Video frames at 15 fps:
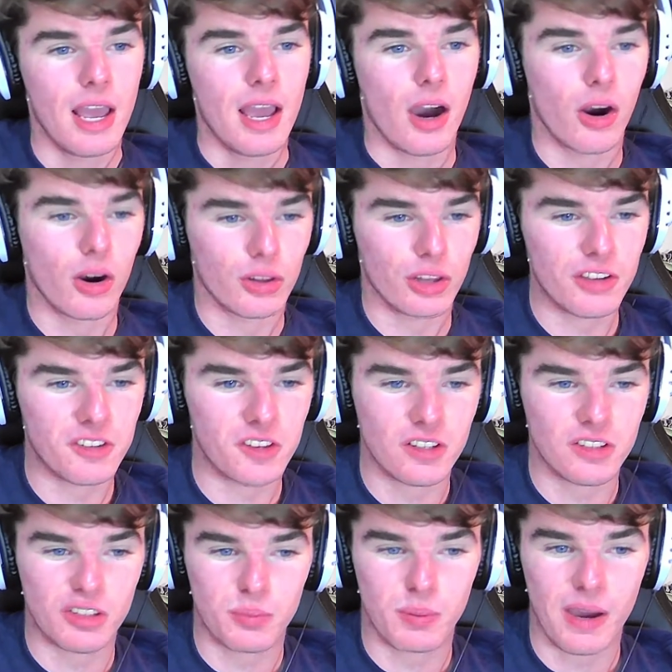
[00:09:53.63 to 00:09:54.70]
are listening
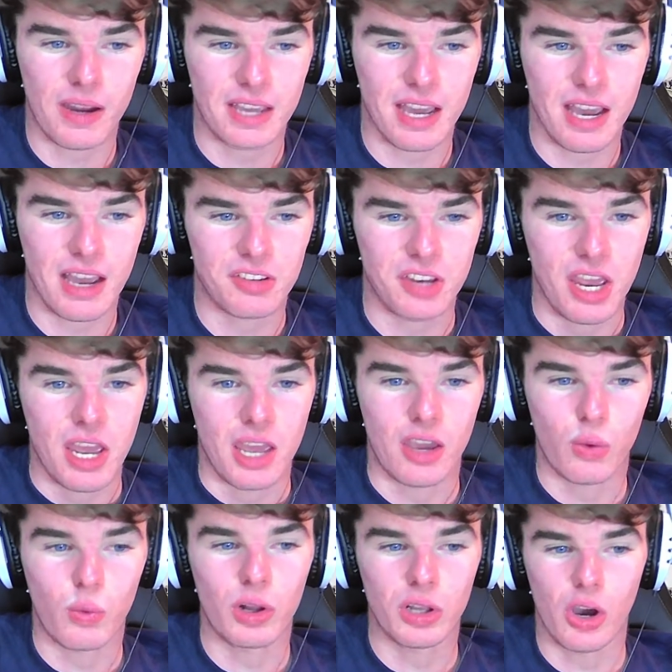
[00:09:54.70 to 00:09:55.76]
to the podcast, it
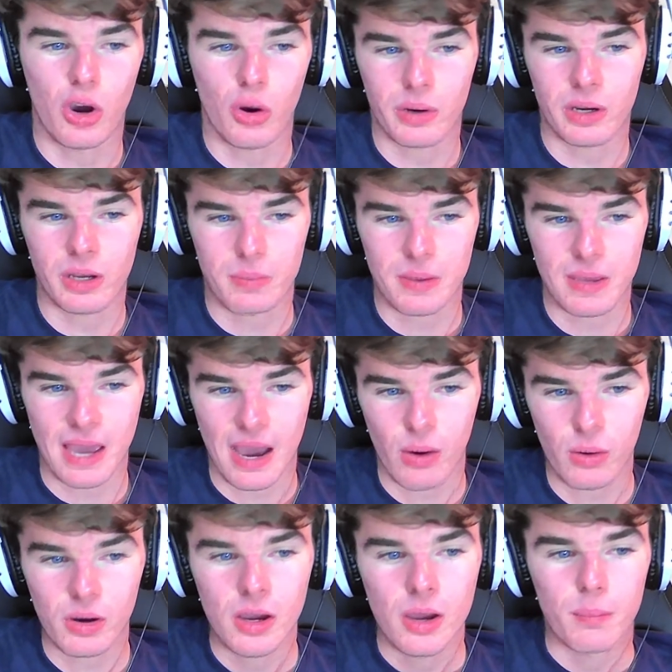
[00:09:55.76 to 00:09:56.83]
will already be out.